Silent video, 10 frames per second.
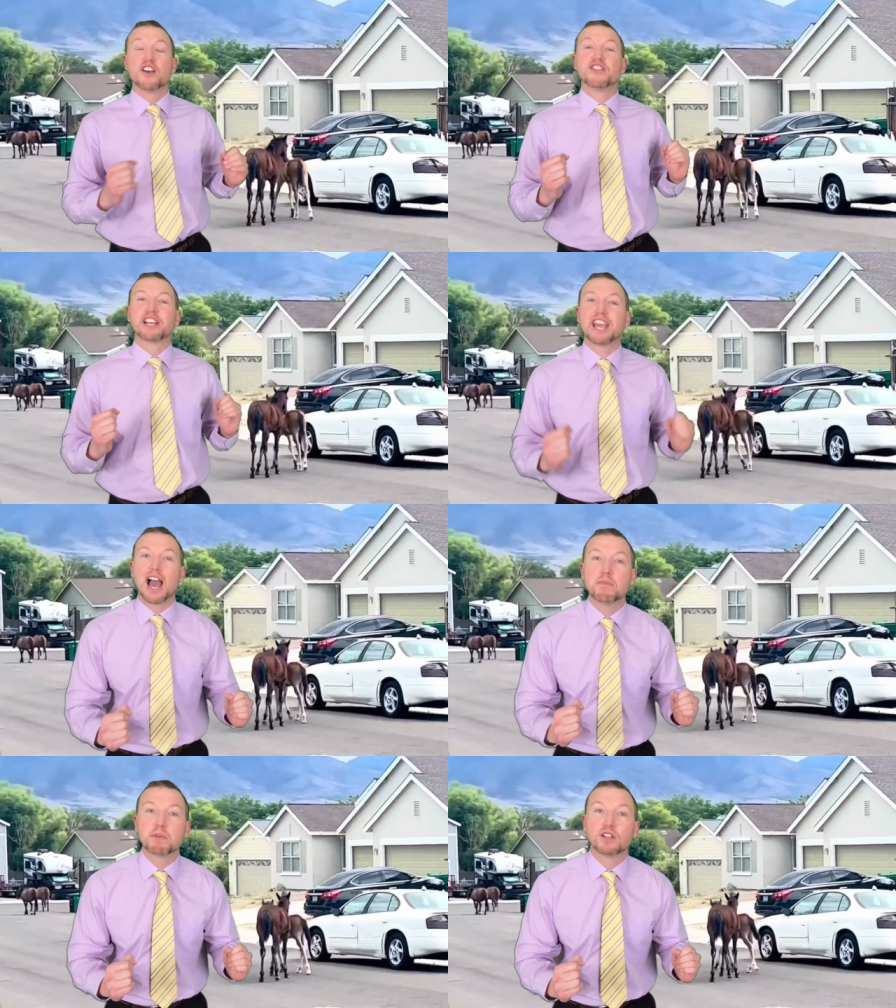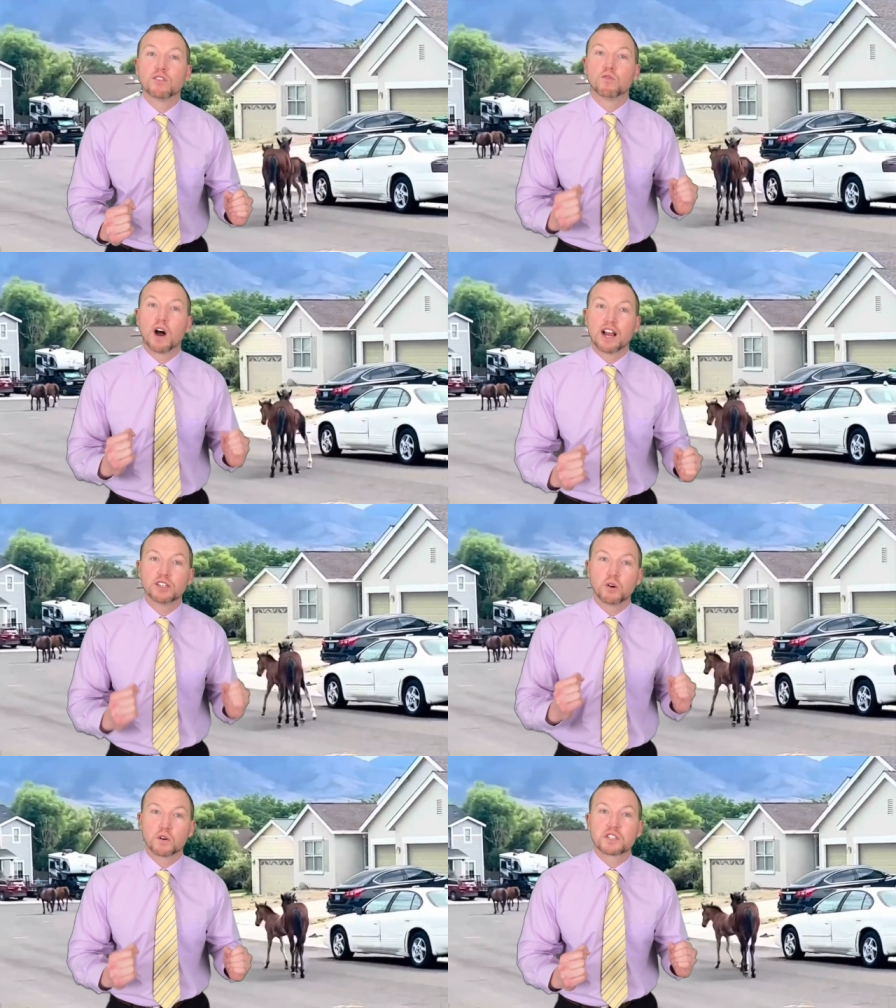The capital of
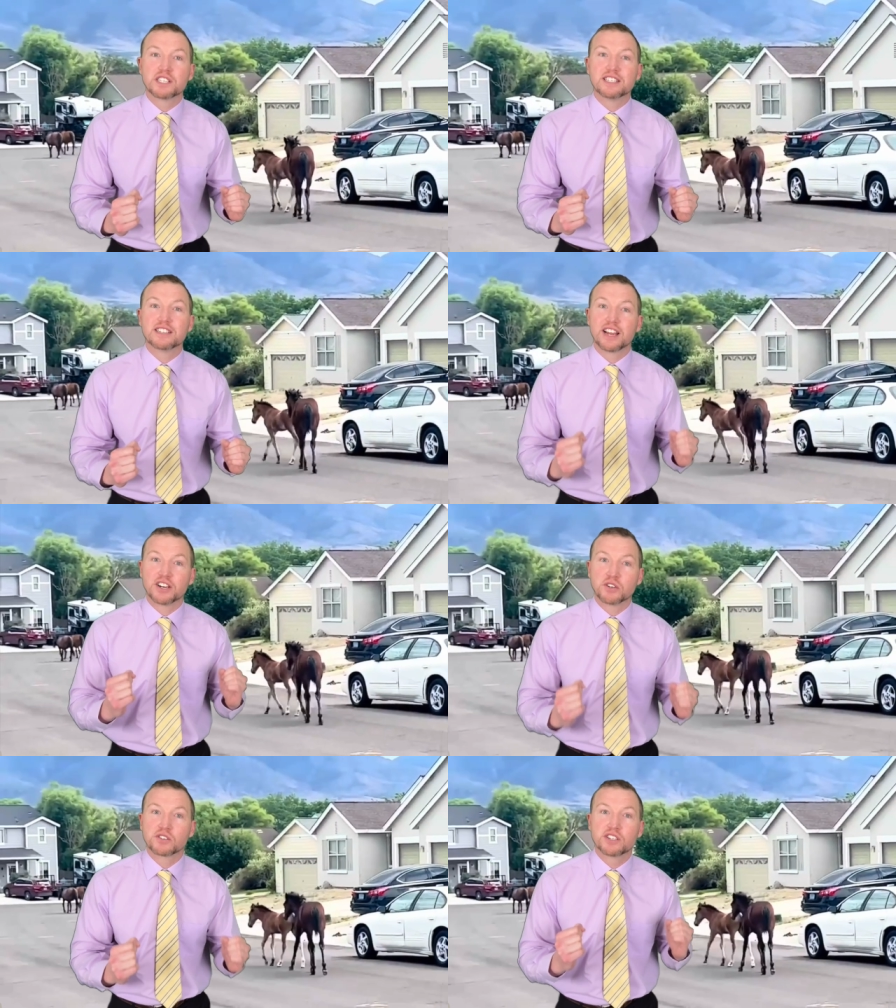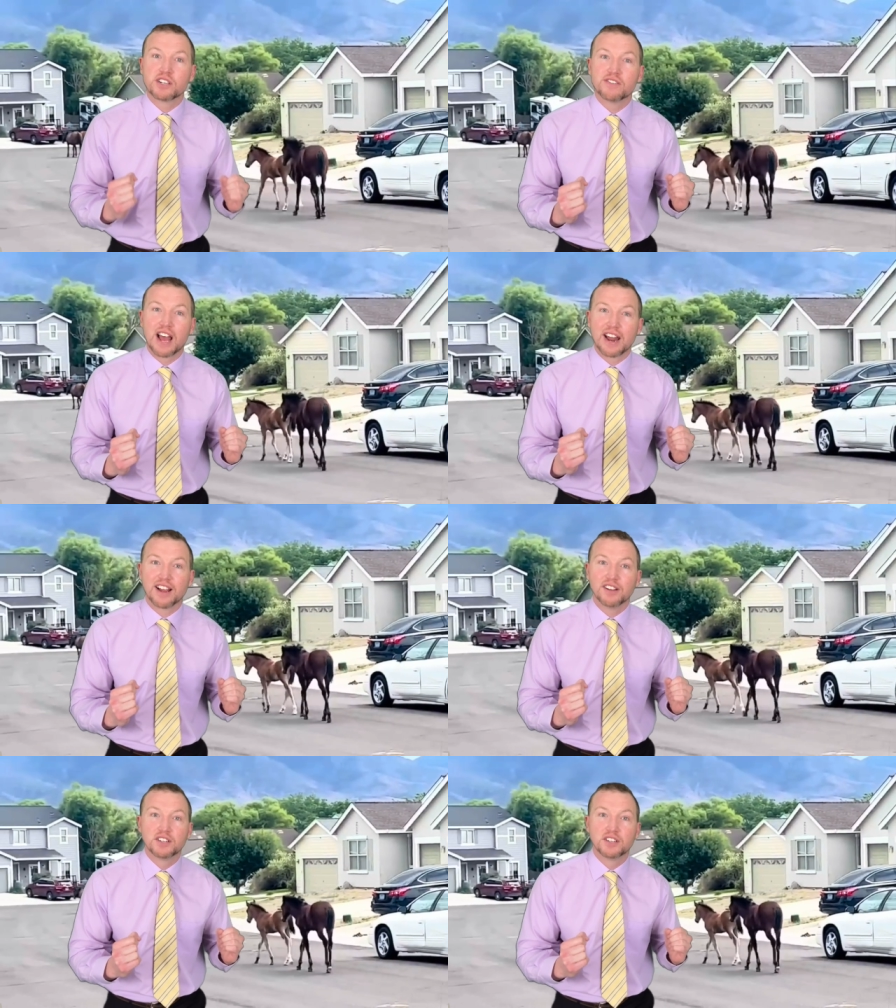wild horses in northern Nevada